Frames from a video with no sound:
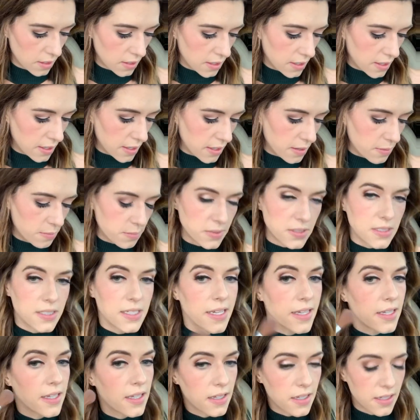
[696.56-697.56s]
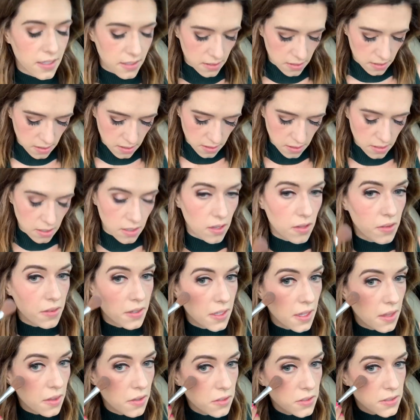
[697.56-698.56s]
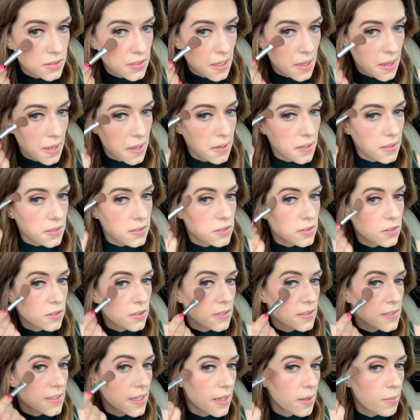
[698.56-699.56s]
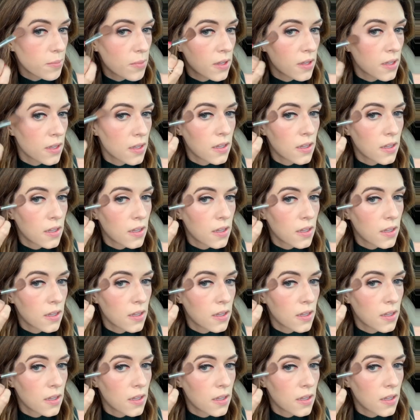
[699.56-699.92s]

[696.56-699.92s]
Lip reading: And I'm gonna take it on the other side and do the same.